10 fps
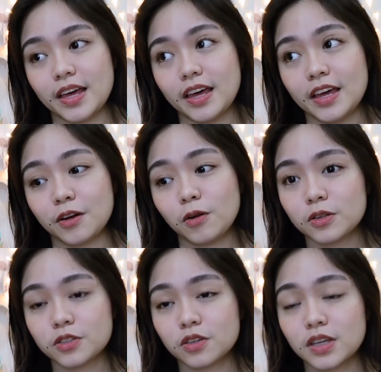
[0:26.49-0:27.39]
and
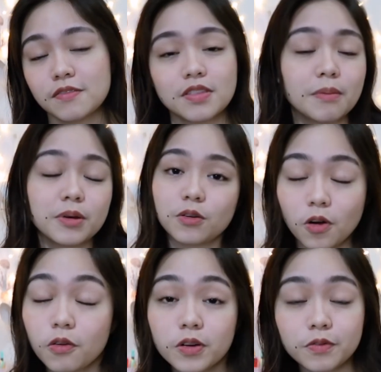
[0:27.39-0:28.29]
also give them an
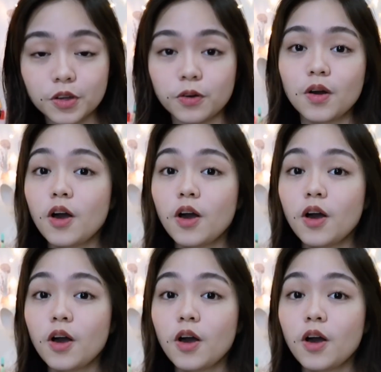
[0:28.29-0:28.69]
overview